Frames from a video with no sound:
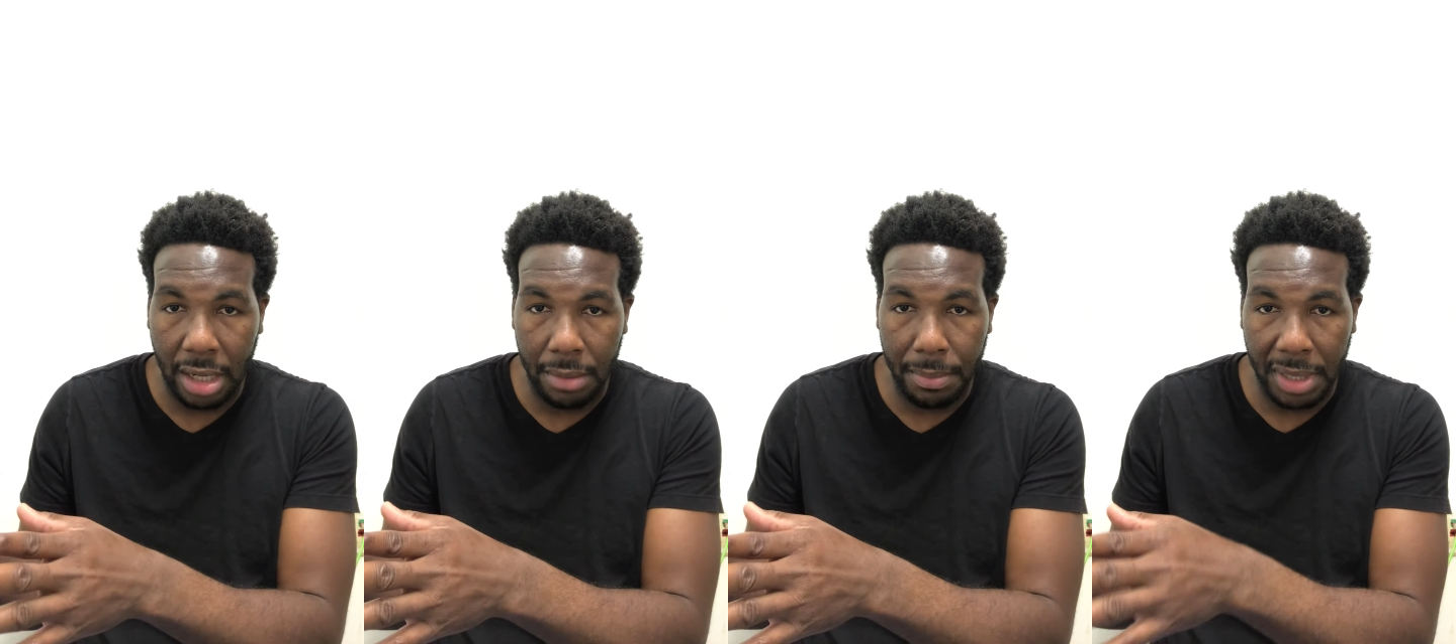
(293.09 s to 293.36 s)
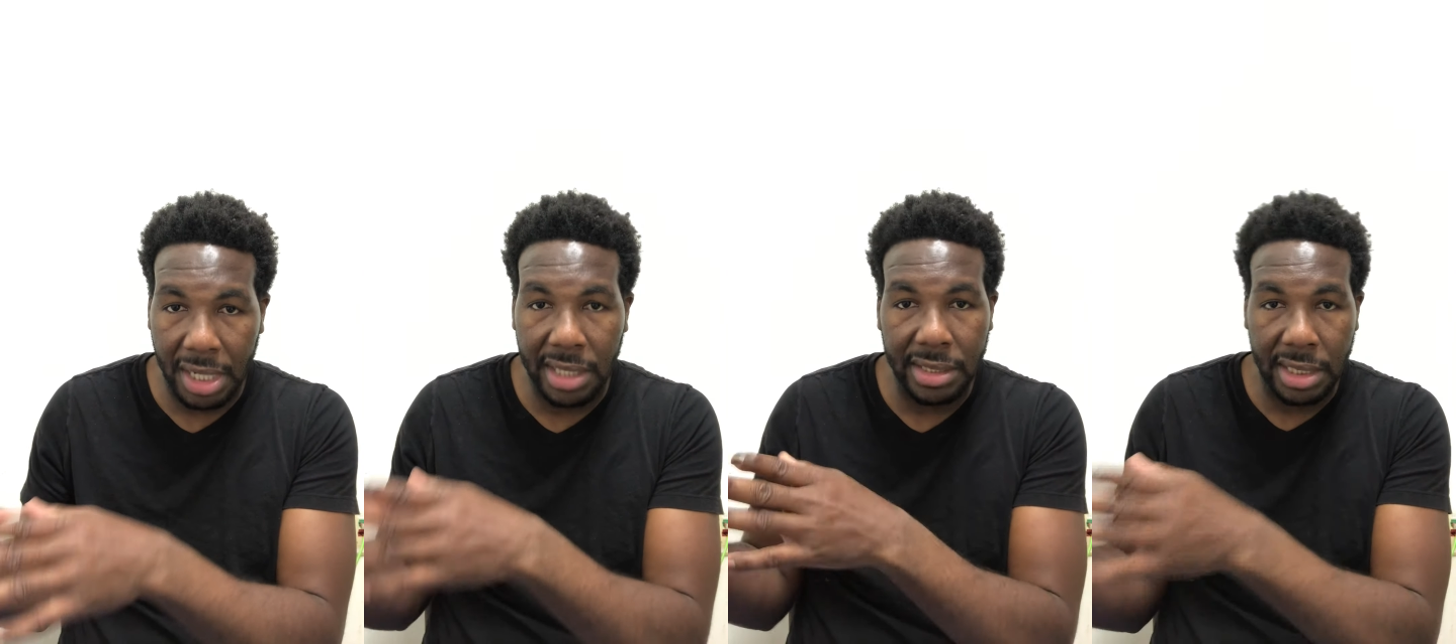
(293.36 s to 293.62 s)

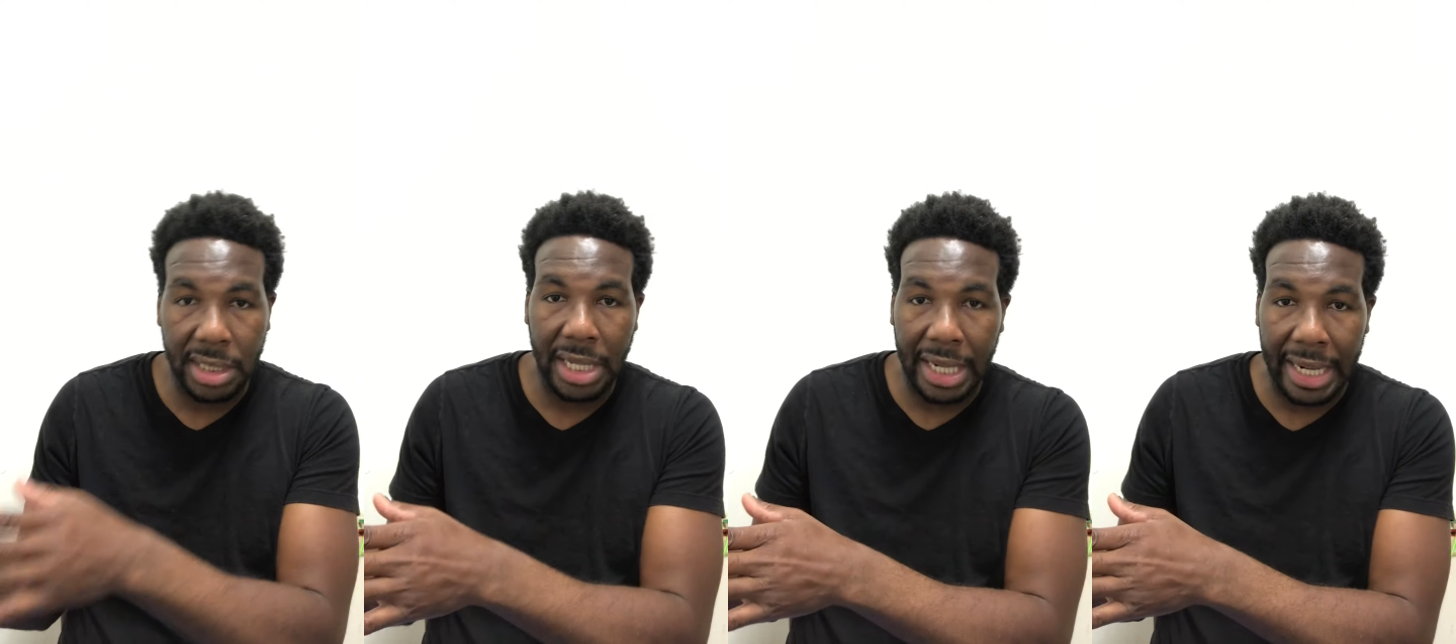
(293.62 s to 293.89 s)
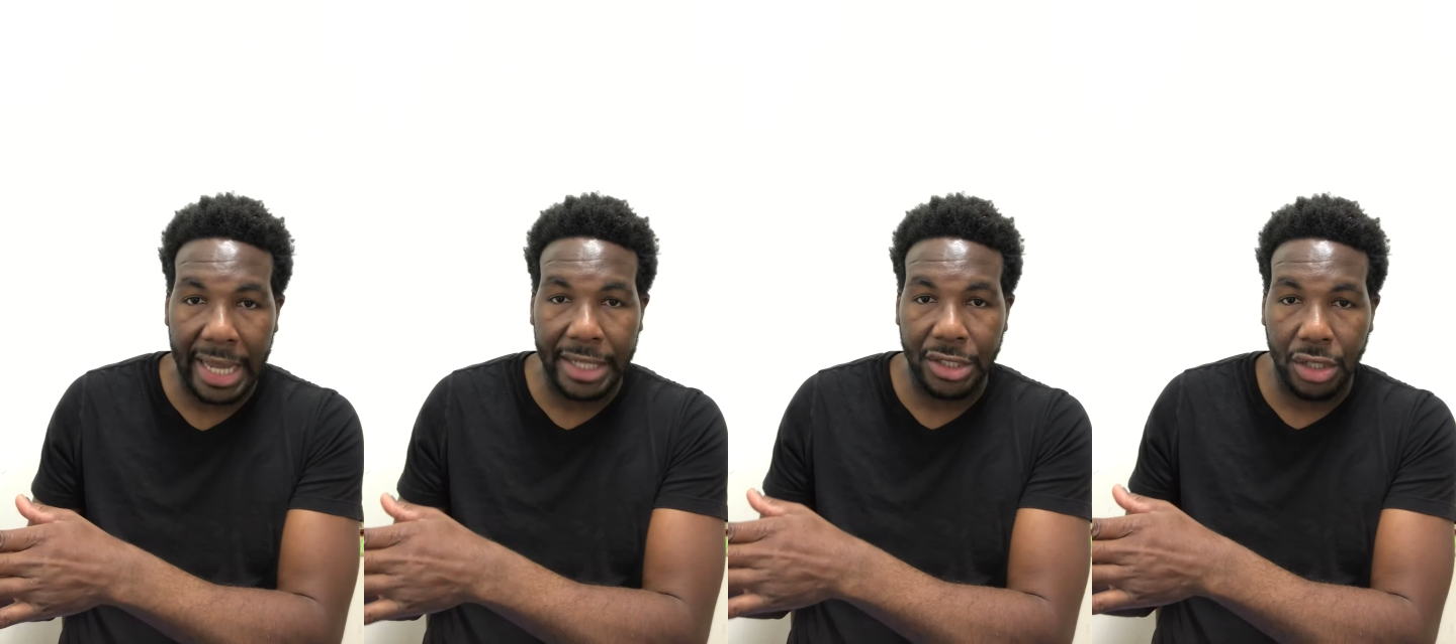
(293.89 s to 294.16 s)
because it
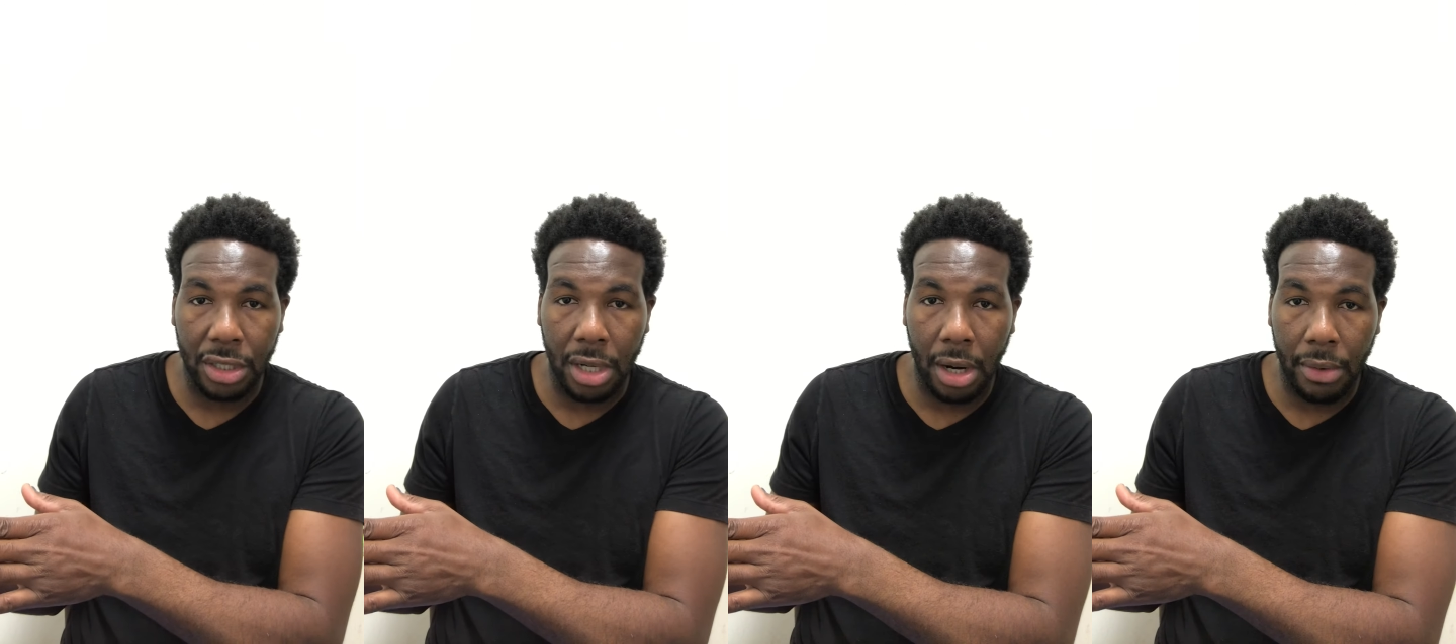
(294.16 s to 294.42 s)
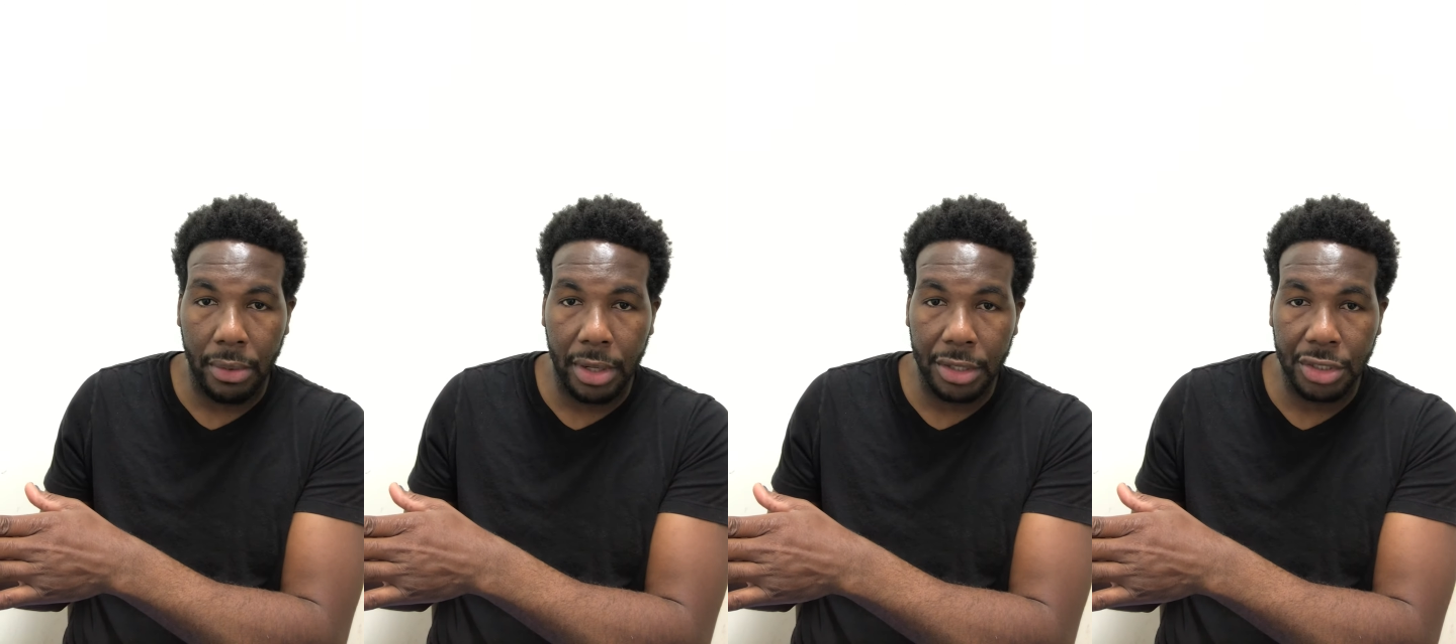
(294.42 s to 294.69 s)
aligns your
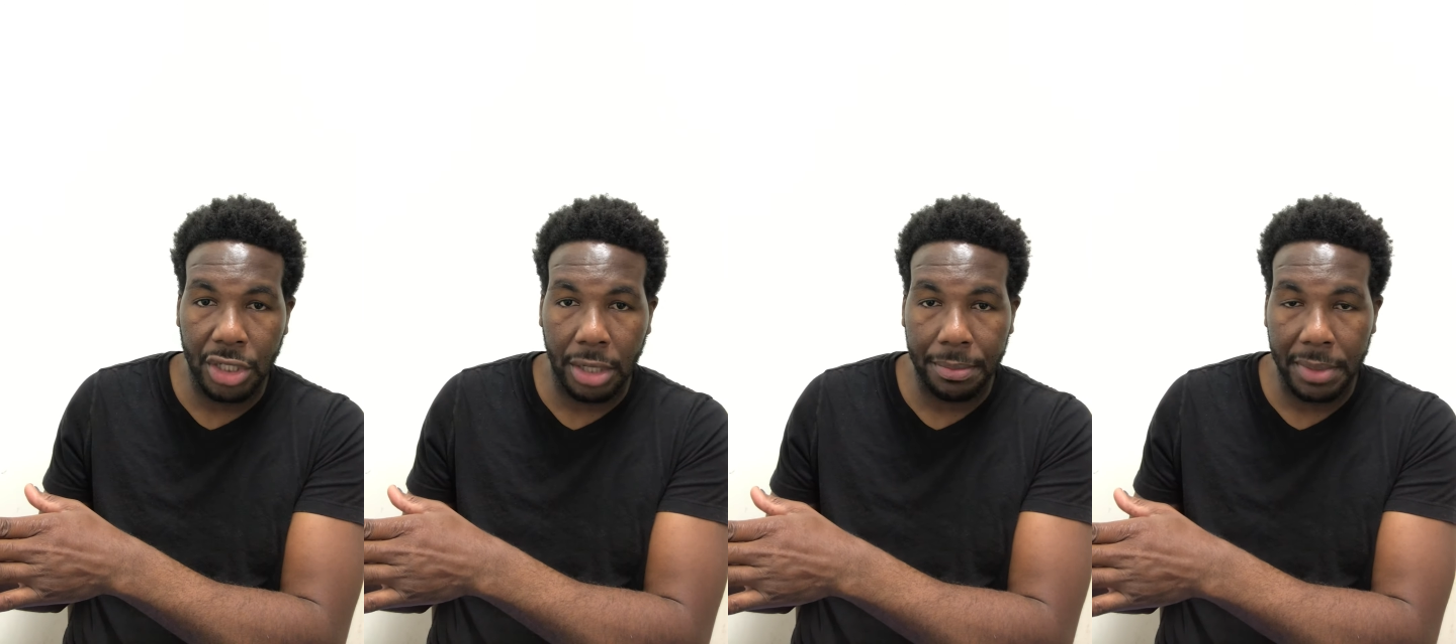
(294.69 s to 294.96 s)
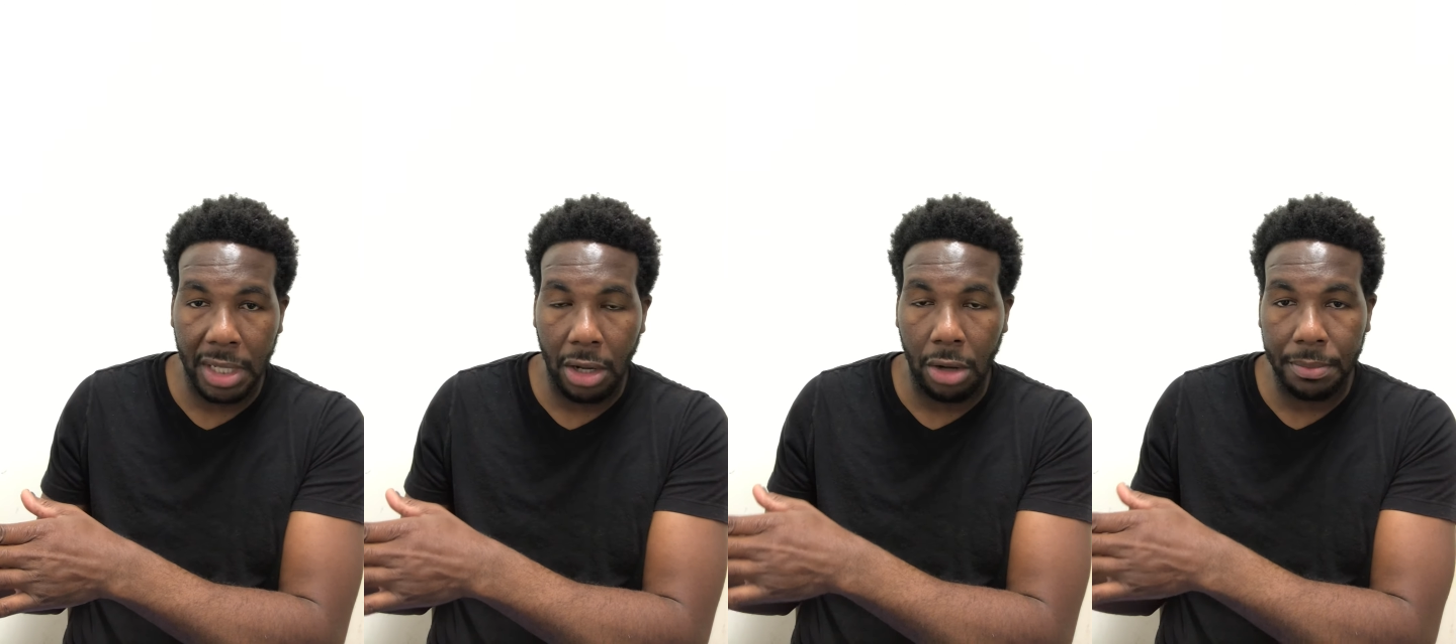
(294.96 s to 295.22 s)
career
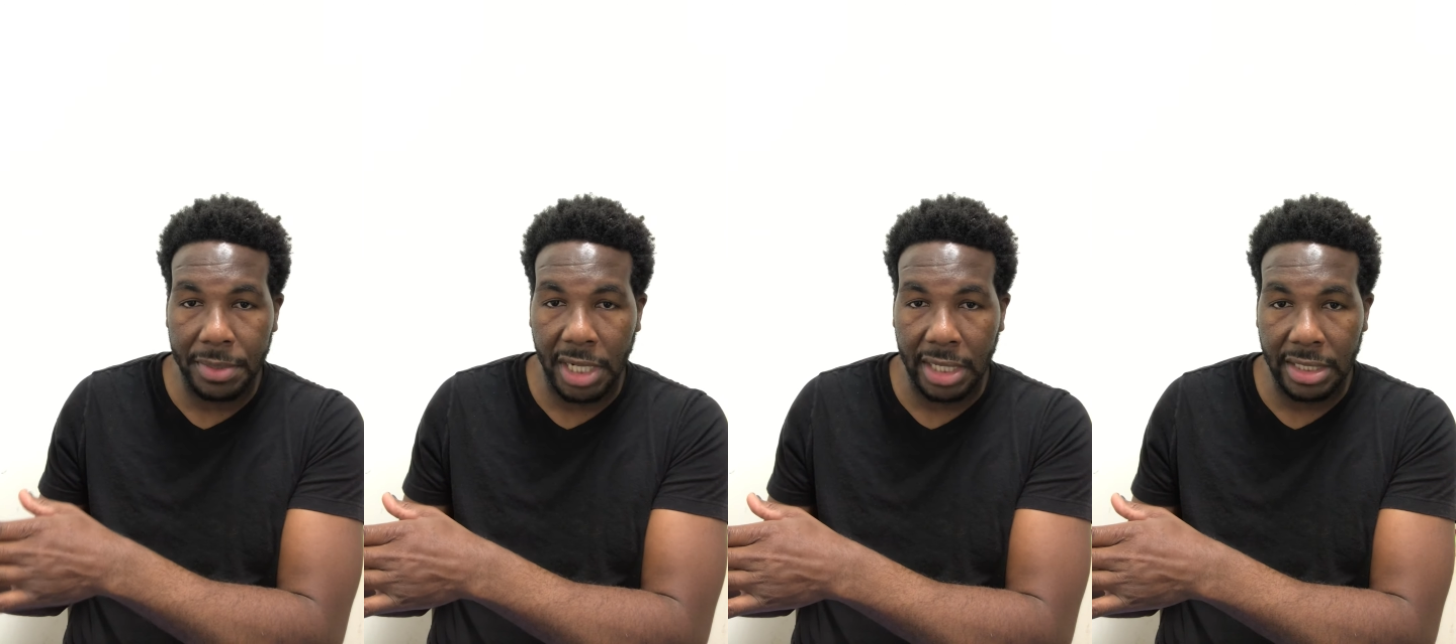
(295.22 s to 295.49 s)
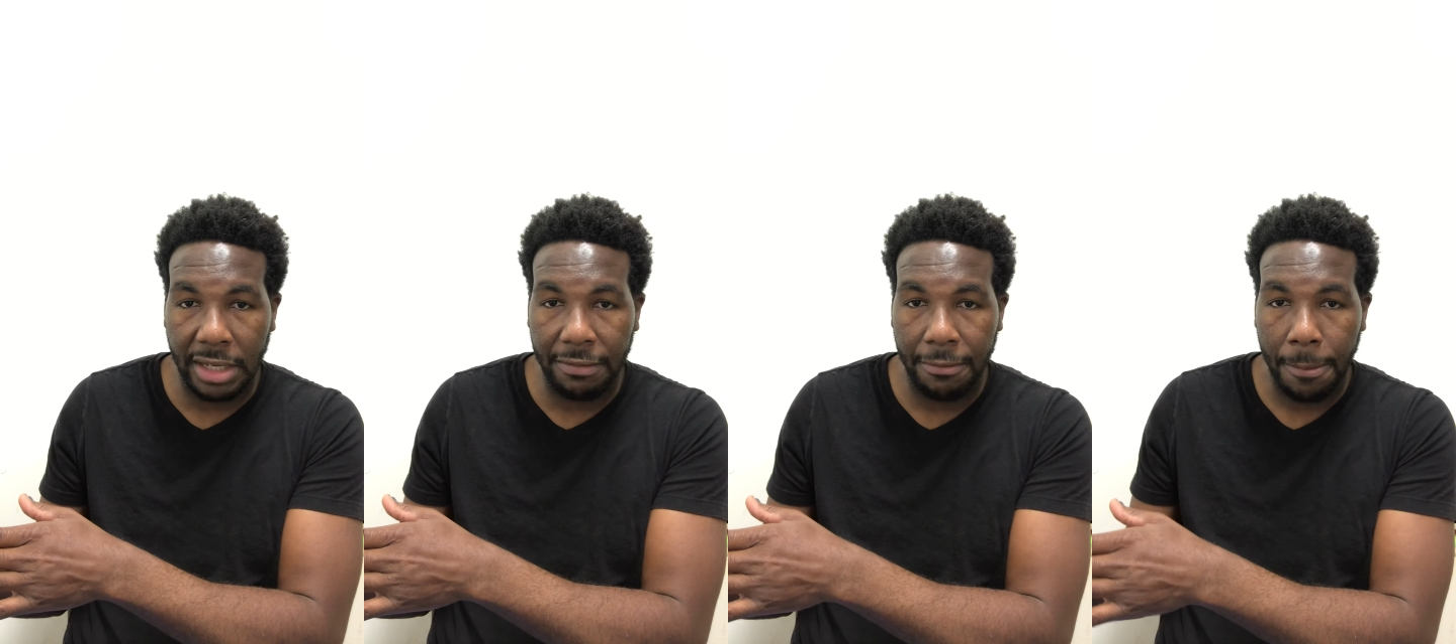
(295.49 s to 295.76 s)

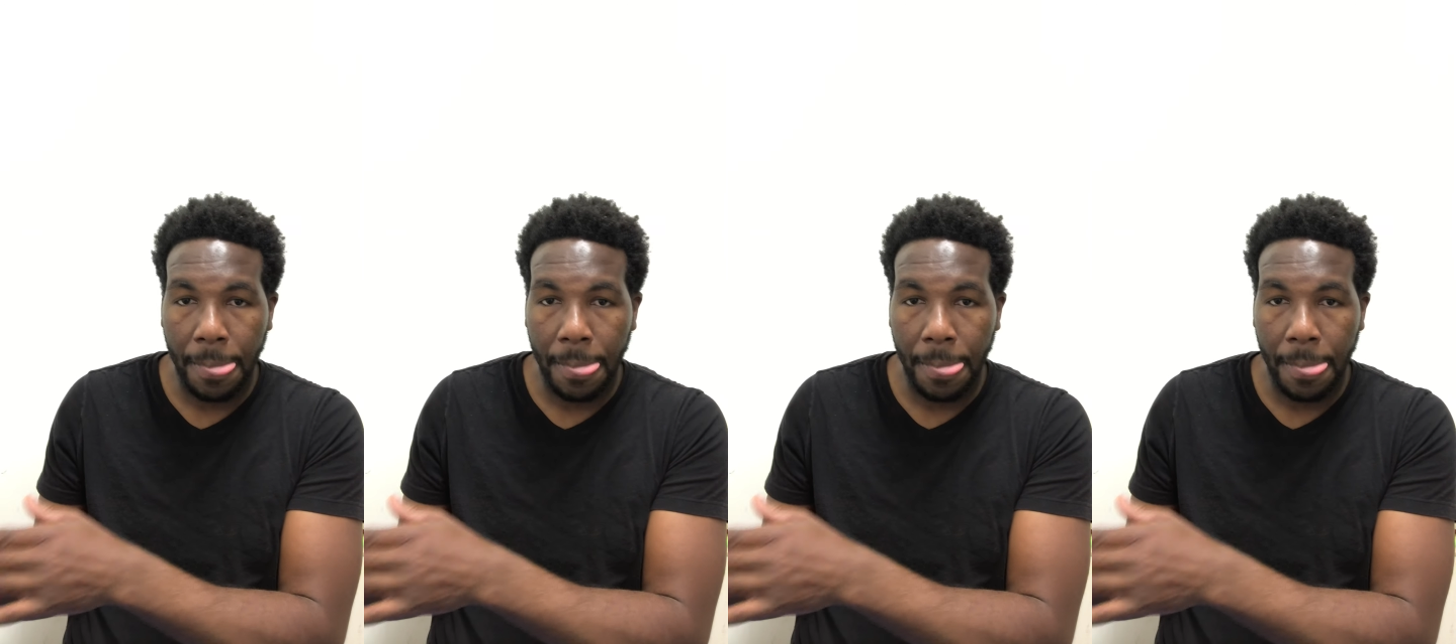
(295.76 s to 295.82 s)
objective,